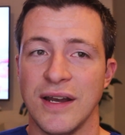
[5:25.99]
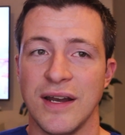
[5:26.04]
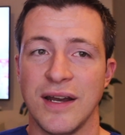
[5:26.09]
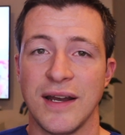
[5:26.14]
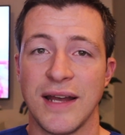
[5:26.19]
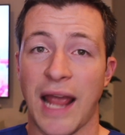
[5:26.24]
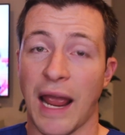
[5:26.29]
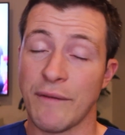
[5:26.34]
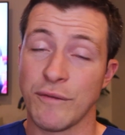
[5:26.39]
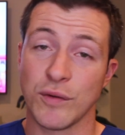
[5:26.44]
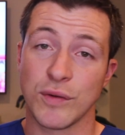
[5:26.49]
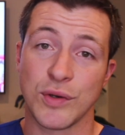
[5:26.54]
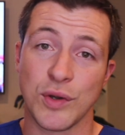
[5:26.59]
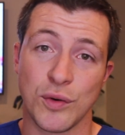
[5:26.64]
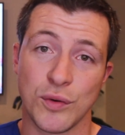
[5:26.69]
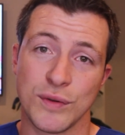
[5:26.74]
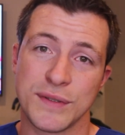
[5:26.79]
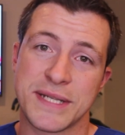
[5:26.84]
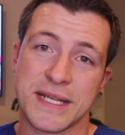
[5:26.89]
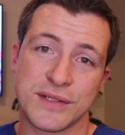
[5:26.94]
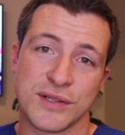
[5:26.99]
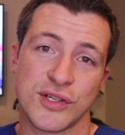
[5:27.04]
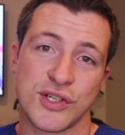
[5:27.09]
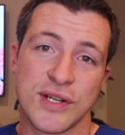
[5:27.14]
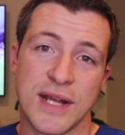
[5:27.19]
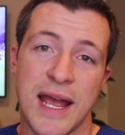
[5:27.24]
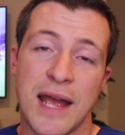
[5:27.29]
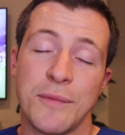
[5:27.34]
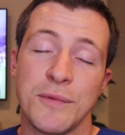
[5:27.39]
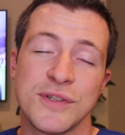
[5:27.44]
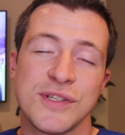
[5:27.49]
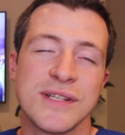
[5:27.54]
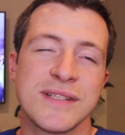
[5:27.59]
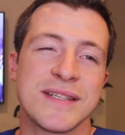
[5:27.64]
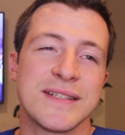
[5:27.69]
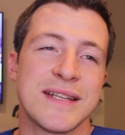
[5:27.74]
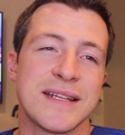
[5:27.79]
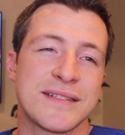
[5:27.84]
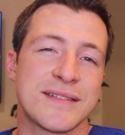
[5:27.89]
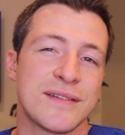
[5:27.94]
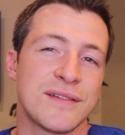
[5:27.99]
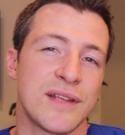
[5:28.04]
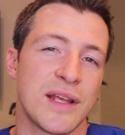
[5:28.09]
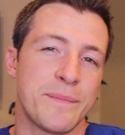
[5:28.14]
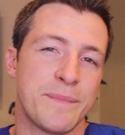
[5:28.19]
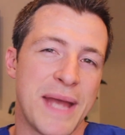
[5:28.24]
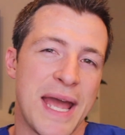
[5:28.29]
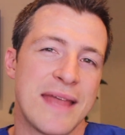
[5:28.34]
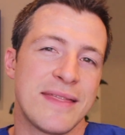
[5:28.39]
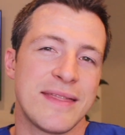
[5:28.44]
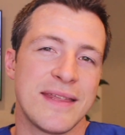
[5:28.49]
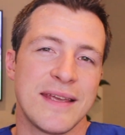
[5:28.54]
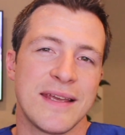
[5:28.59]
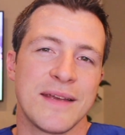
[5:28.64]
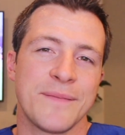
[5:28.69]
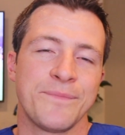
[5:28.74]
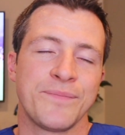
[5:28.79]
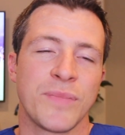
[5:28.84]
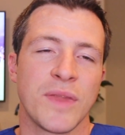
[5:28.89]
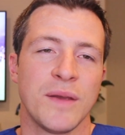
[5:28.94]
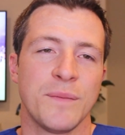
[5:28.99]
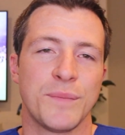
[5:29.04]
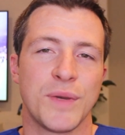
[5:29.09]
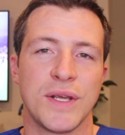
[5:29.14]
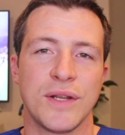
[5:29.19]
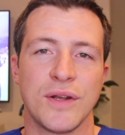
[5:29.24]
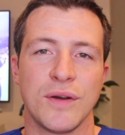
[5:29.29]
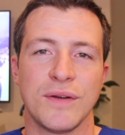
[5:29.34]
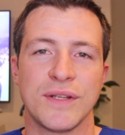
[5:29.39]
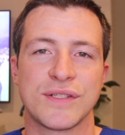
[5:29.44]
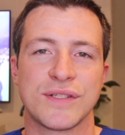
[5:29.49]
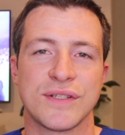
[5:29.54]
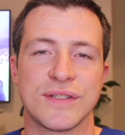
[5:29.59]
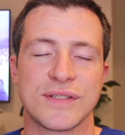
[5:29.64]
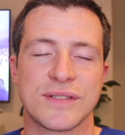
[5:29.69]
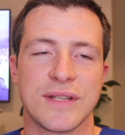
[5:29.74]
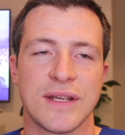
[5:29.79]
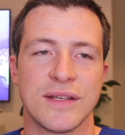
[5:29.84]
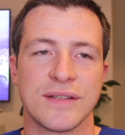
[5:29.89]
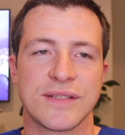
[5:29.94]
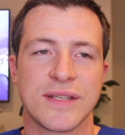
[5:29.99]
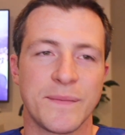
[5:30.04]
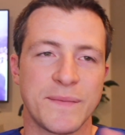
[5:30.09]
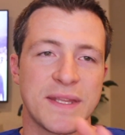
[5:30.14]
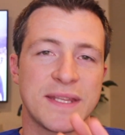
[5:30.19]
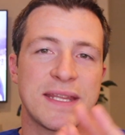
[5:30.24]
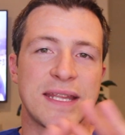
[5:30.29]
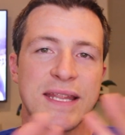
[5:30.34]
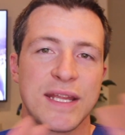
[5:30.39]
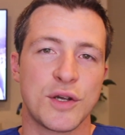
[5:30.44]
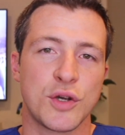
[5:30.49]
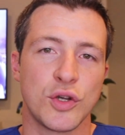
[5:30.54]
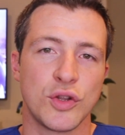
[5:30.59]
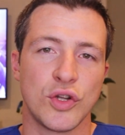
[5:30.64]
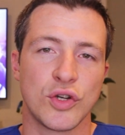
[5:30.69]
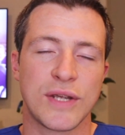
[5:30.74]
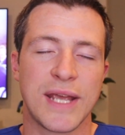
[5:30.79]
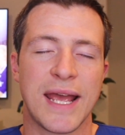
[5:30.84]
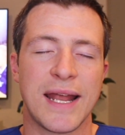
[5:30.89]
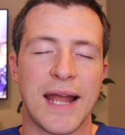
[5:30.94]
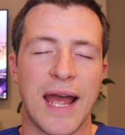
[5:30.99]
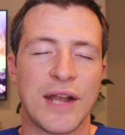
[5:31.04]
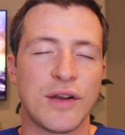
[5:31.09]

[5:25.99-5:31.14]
Everyone always has a shot, which isn't necessarily a bad thing, but it's just something that they could look at.